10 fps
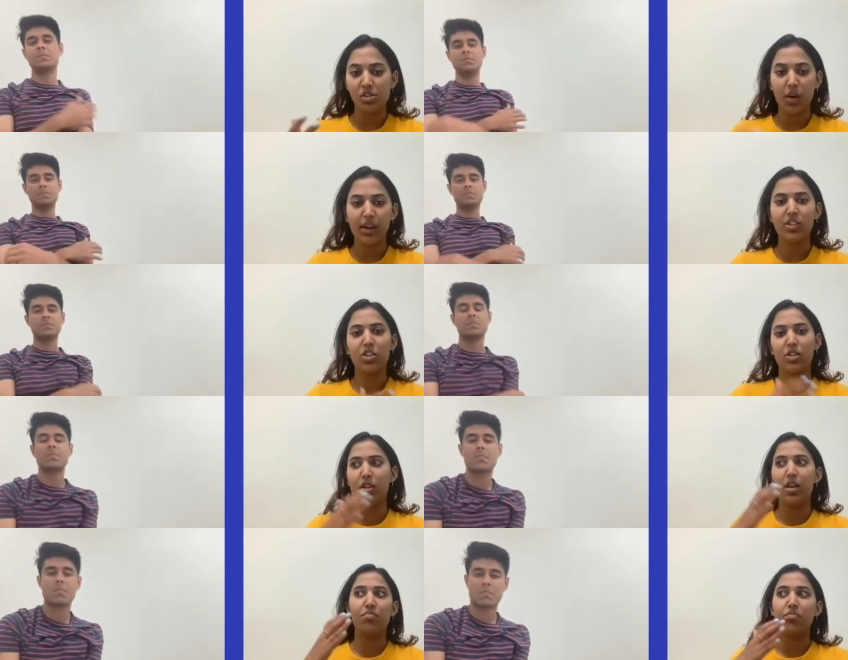Speaker 1: right? It's just
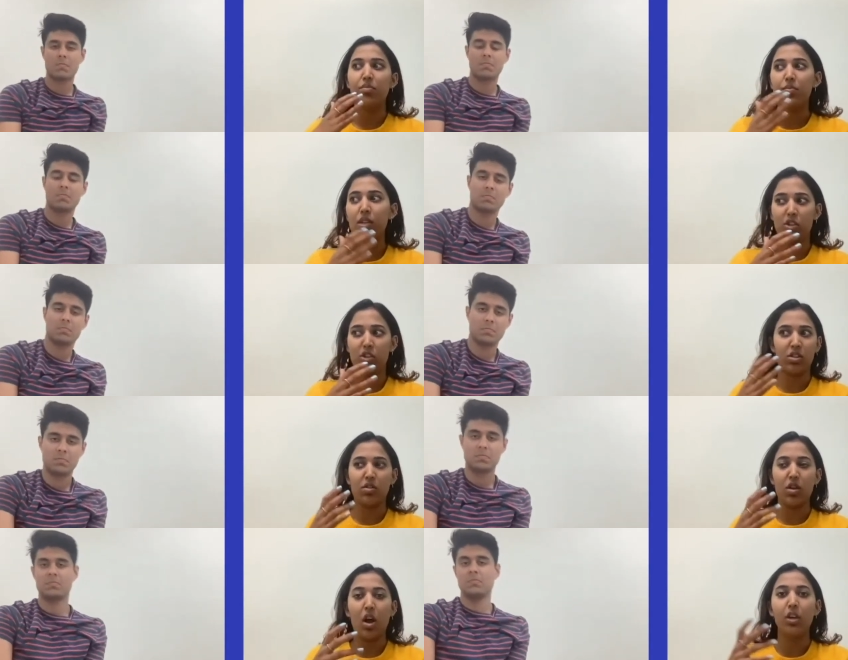like it's just
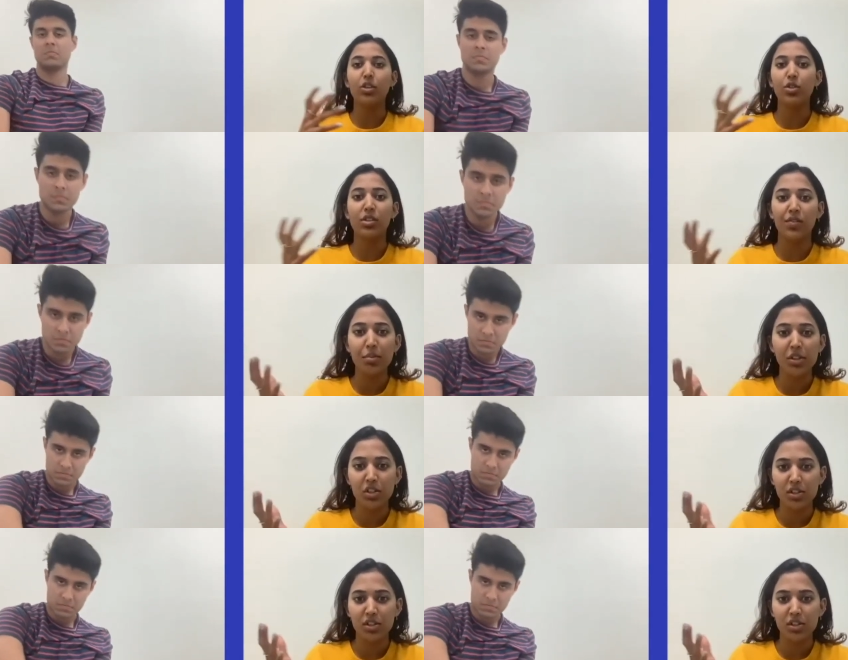hundreds of images,